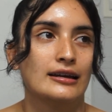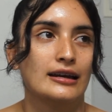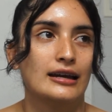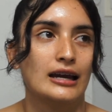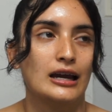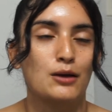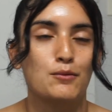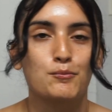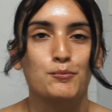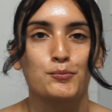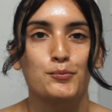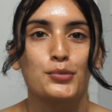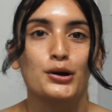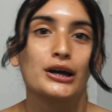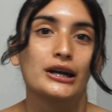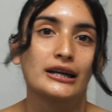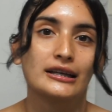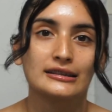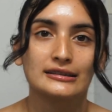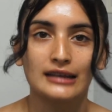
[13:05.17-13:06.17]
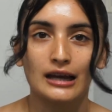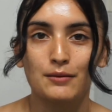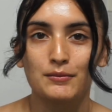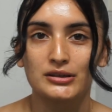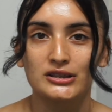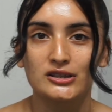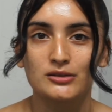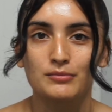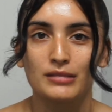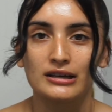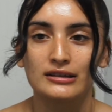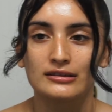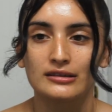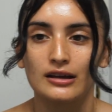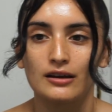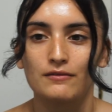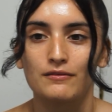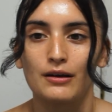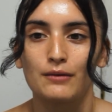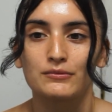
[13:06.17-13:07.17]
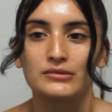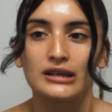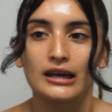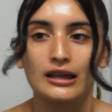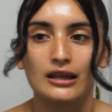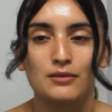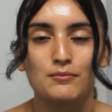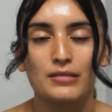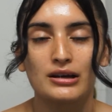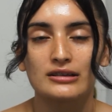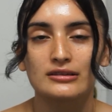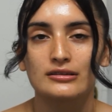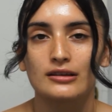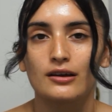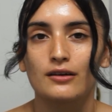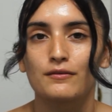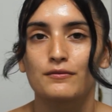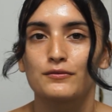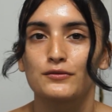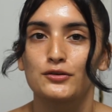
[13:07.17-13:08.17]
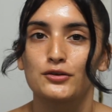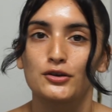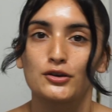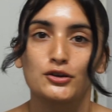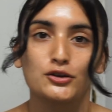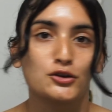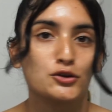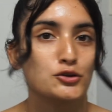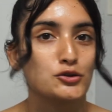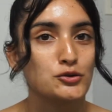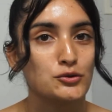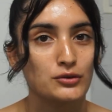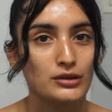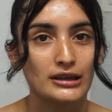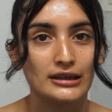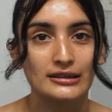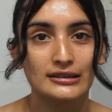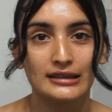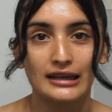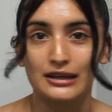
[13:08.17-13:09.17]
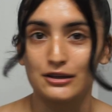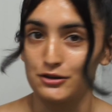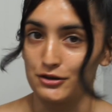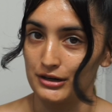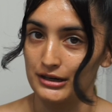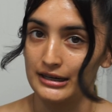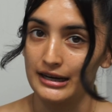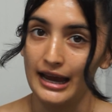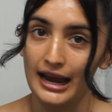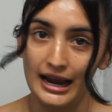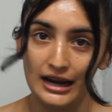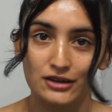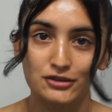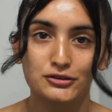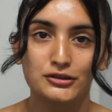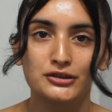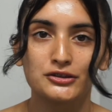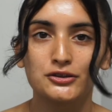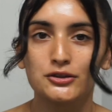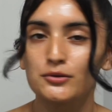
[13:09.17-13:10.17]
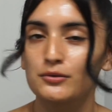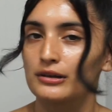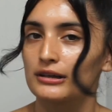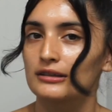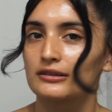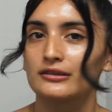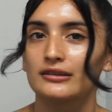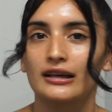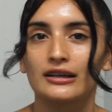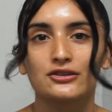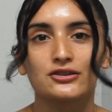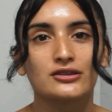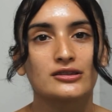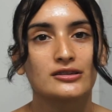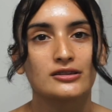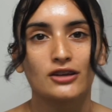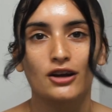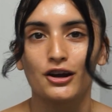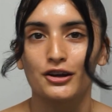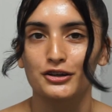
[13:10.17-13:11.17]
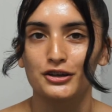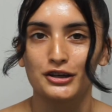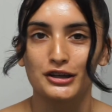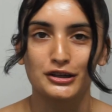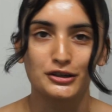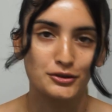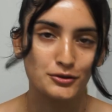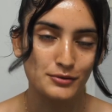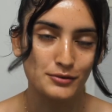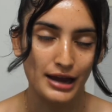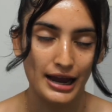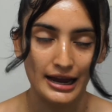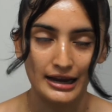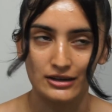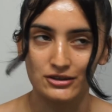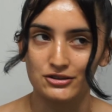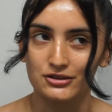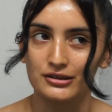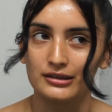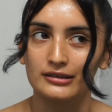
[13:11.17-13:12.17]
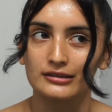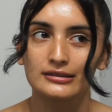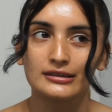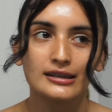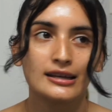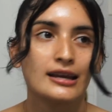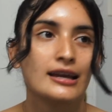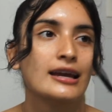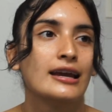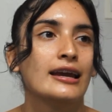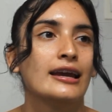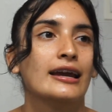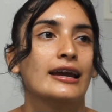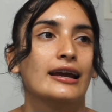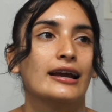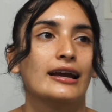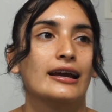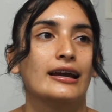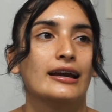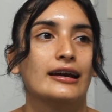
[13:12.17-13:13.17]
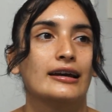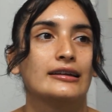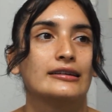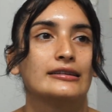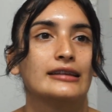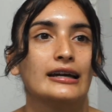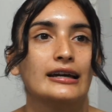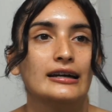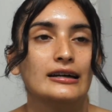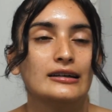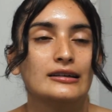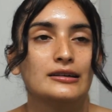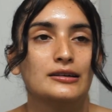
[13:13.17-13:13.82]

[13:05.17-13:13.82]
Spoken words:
am putting time into myself. I'm telling myself, you do this and you're gonna actually do it. It's not just talk, you're gonna do action. And that